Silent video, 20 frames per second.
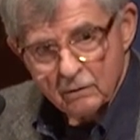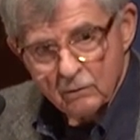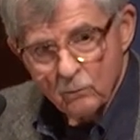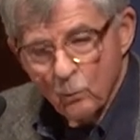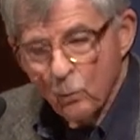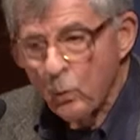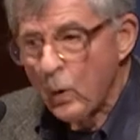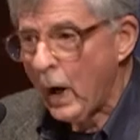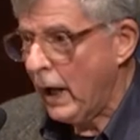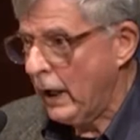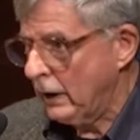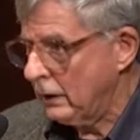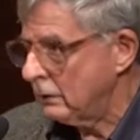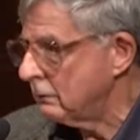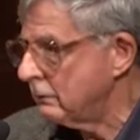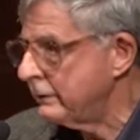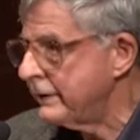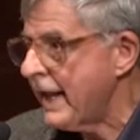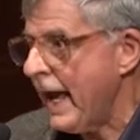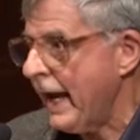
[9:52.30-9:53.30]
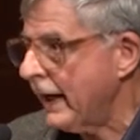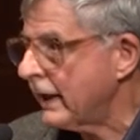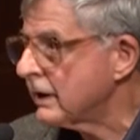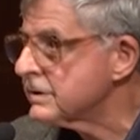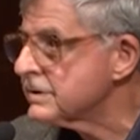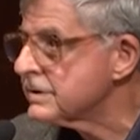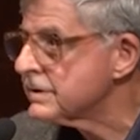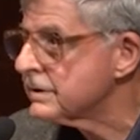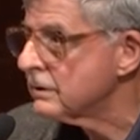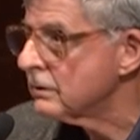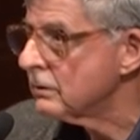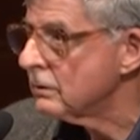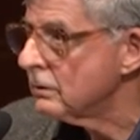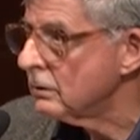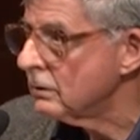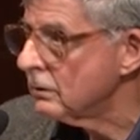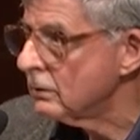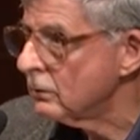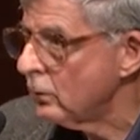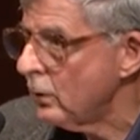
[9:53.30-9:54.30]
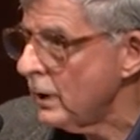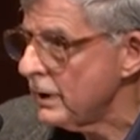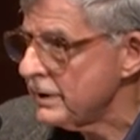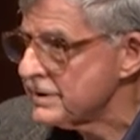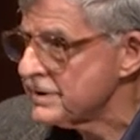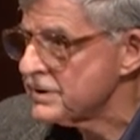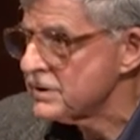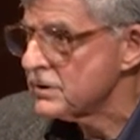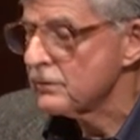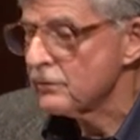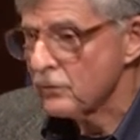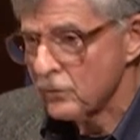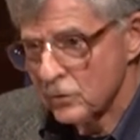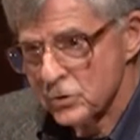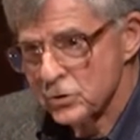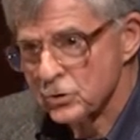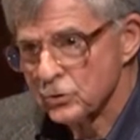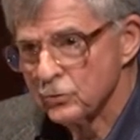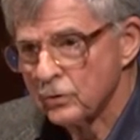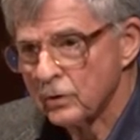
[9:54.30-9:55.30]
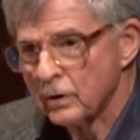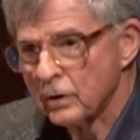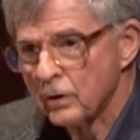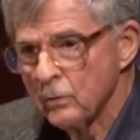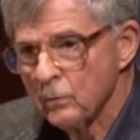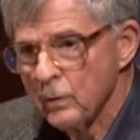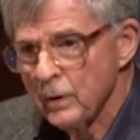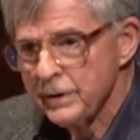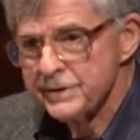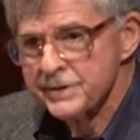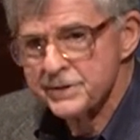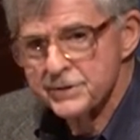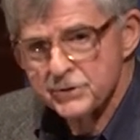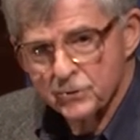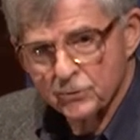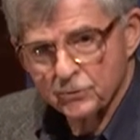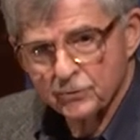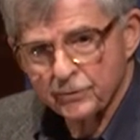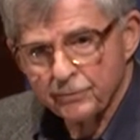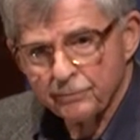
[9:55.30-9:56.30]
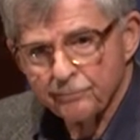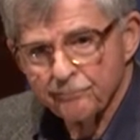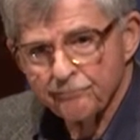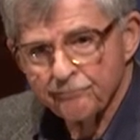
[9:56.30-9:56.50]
what next? What's for sure? What's certain?